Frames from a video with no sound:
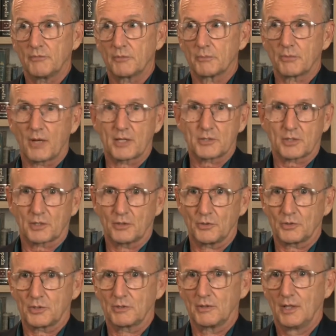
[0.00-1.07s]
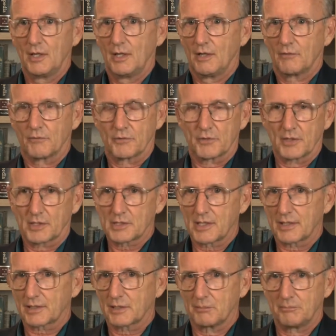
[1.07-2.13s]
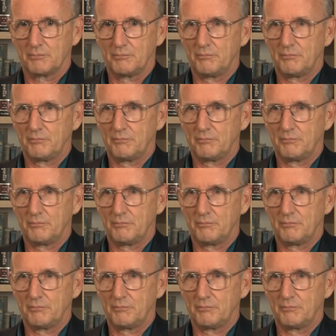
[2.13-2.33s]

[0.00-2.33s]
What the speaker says: from prosecution for things like the